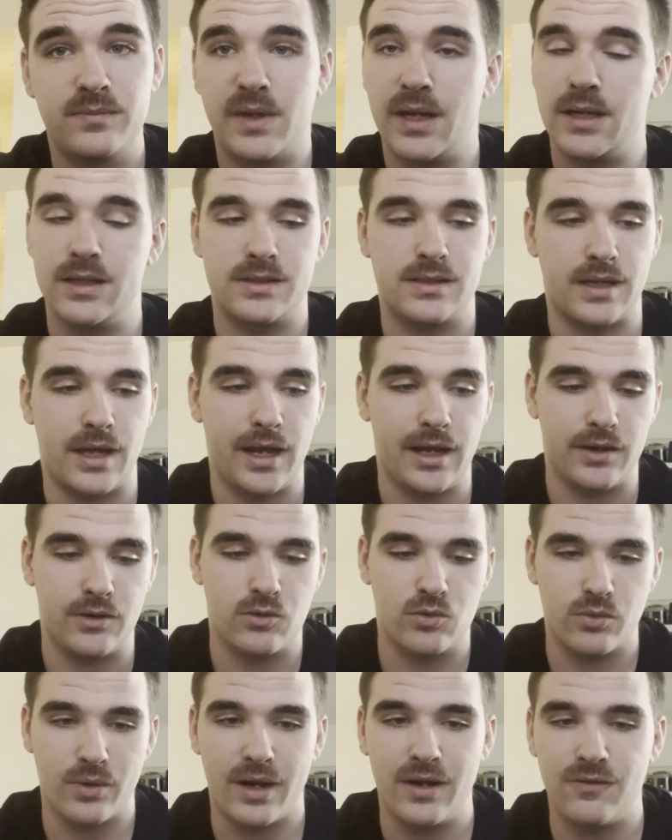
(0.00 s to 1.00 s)
It's a
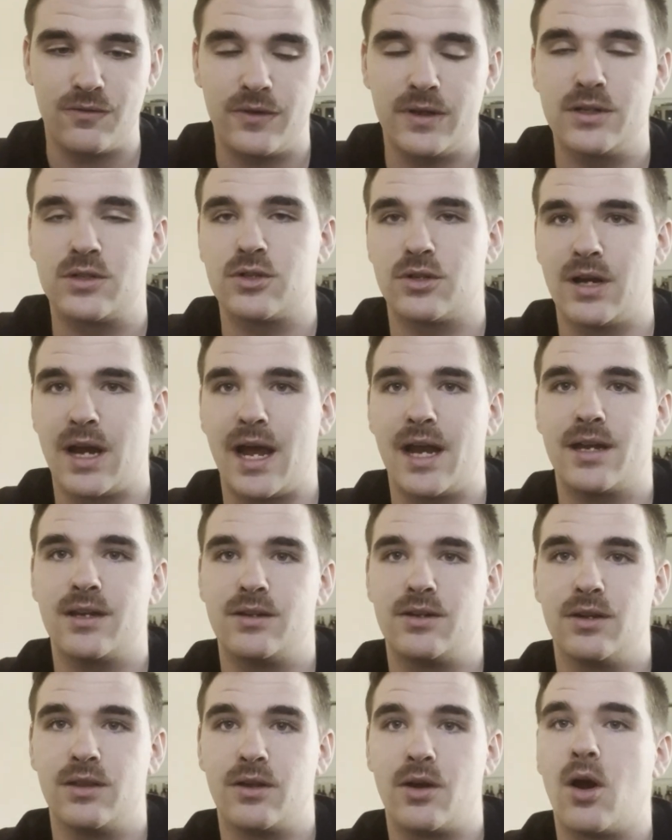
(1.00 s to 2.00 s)
great feature
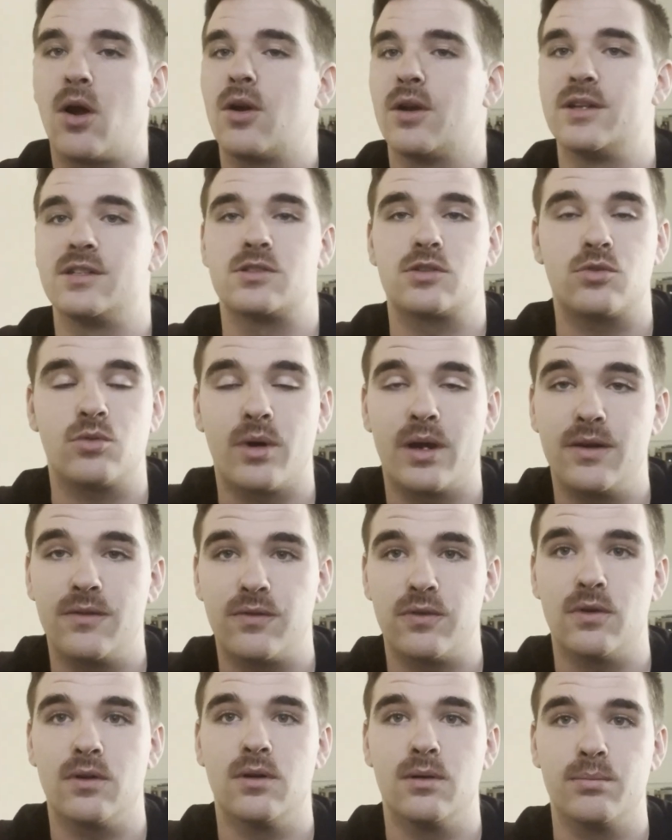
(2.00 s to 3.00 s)
added to the car. It's great
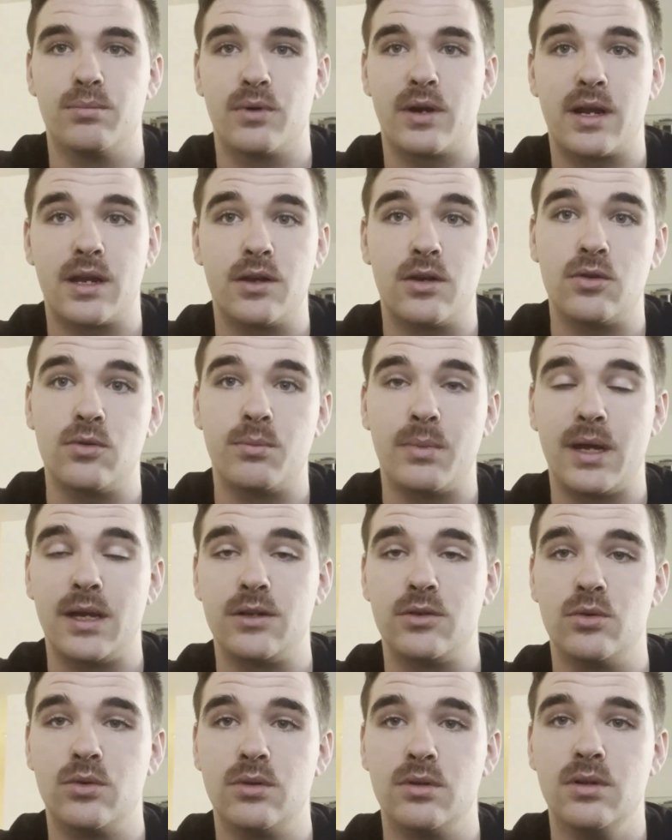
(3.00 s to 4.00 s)
for brand new
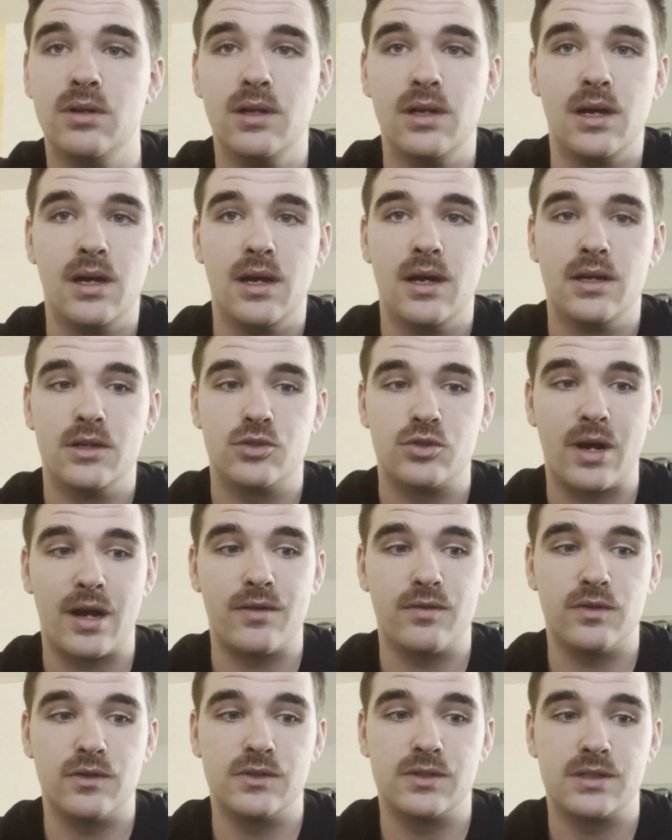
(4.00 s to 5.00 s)
manual
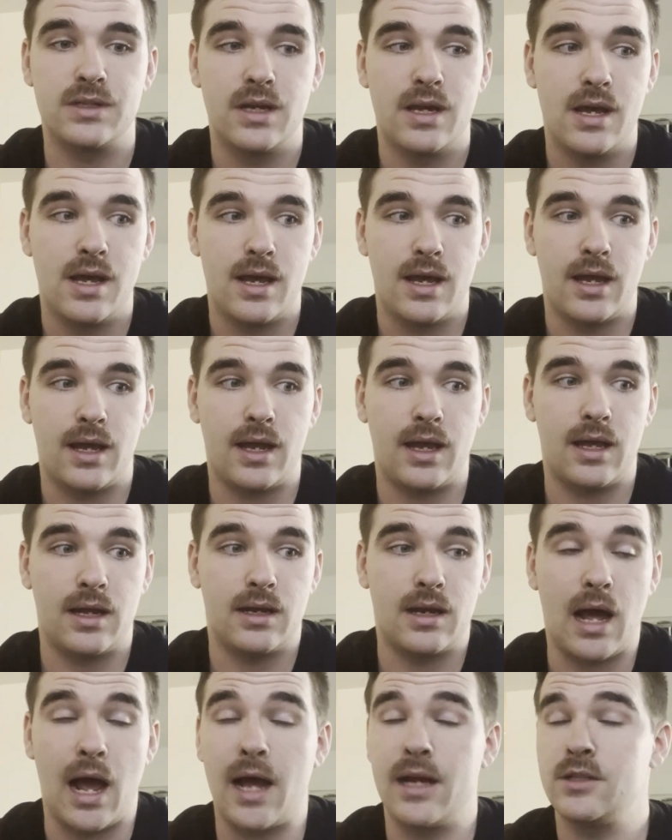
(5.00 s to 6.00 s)
drivers,
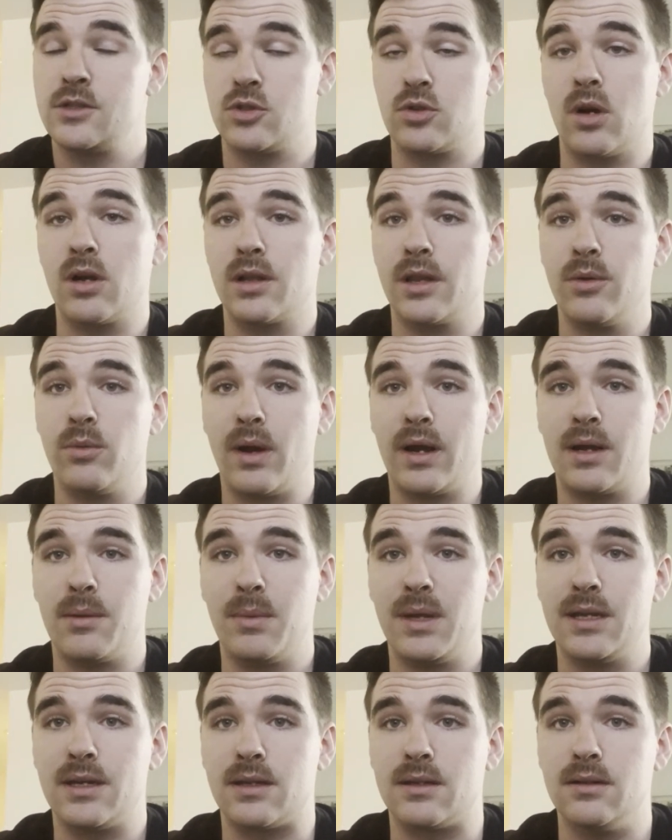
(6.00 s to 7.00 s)
and I strongly
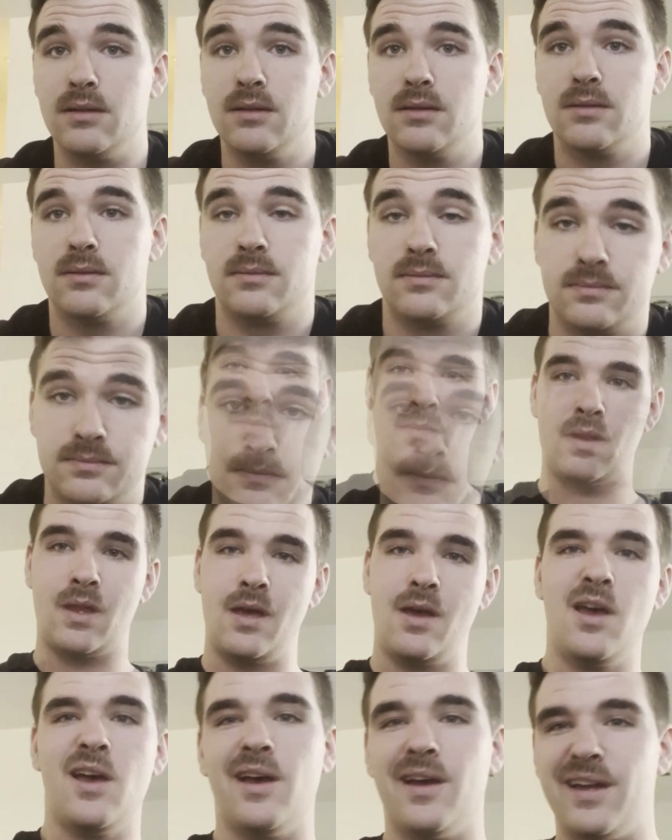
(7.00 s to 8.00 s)
recommend it.
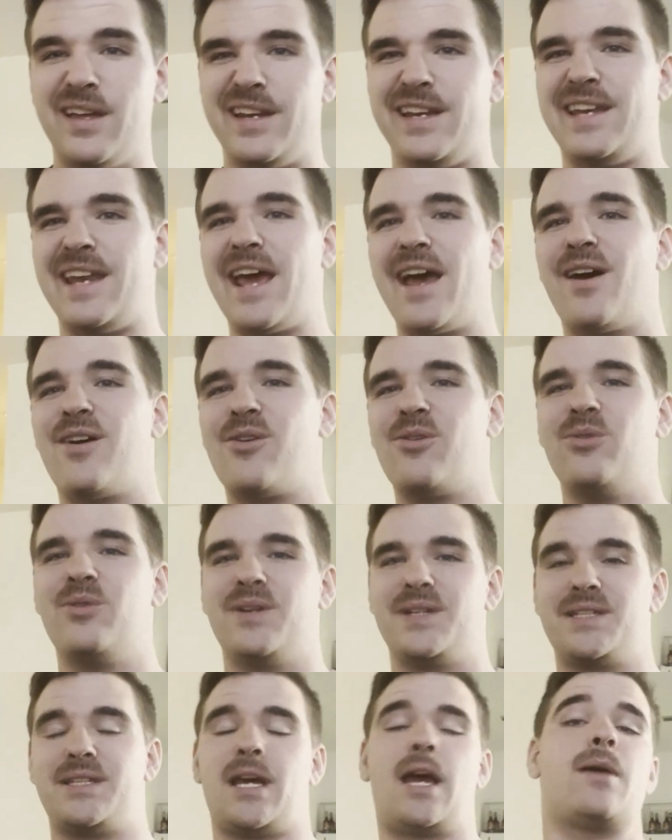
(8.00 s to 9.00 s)
Now,
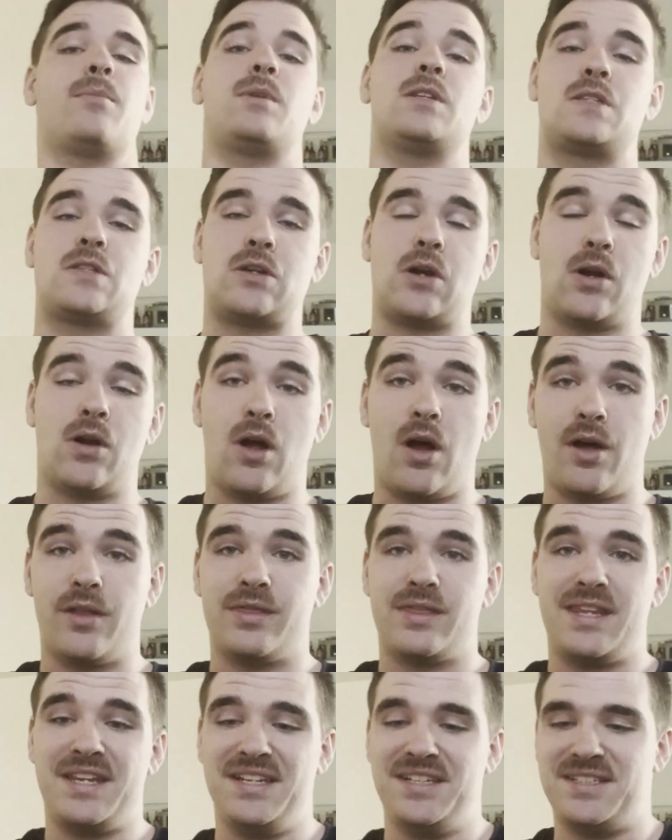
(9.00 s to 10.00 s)
time to start
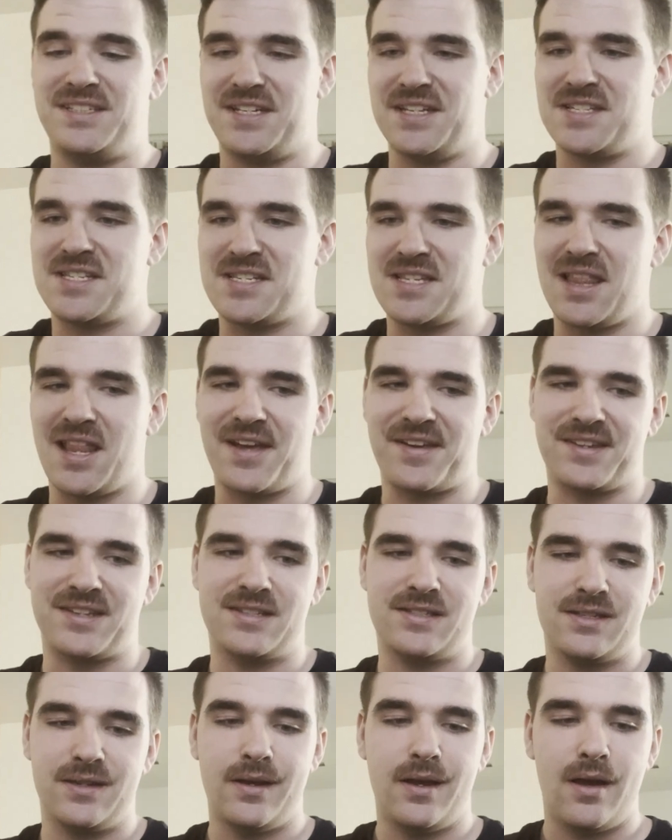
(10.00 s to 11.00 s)
on the
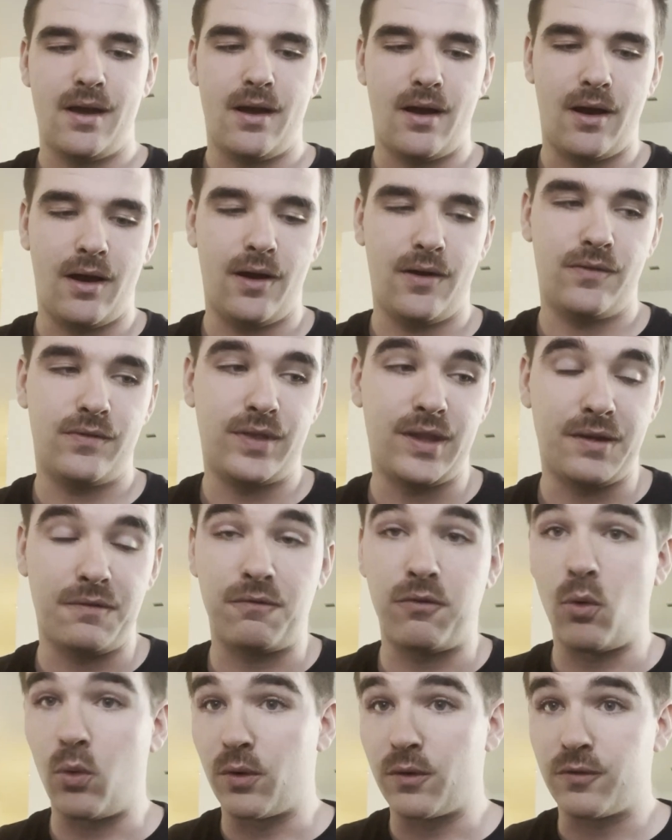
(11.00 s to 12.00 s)
dislikes of the
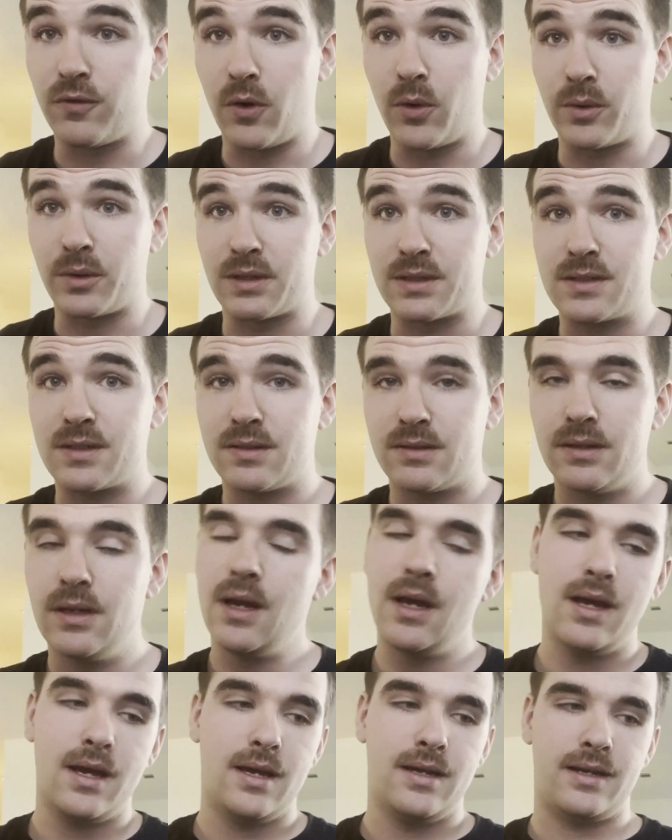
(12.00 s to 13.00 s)
Ford Focus.
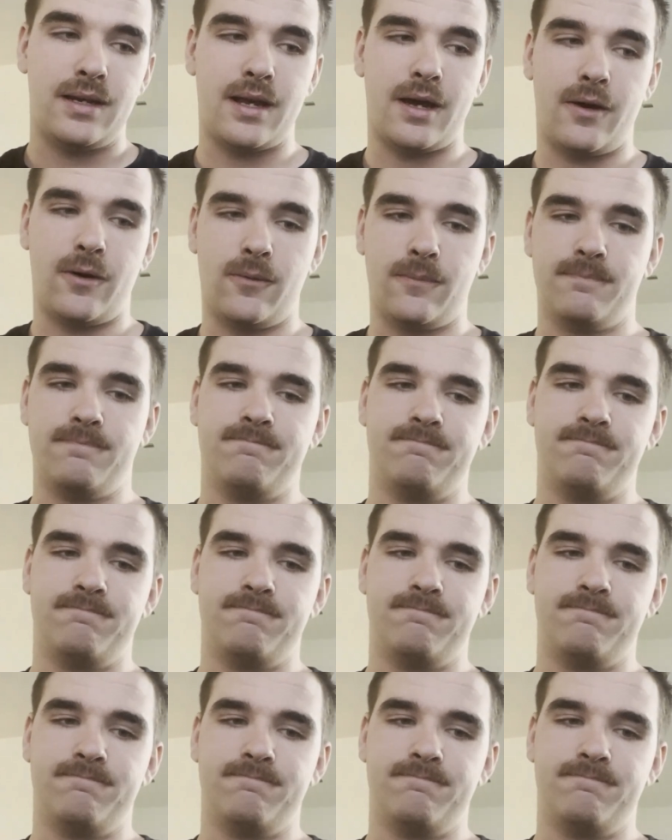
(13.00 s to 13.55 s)
Now,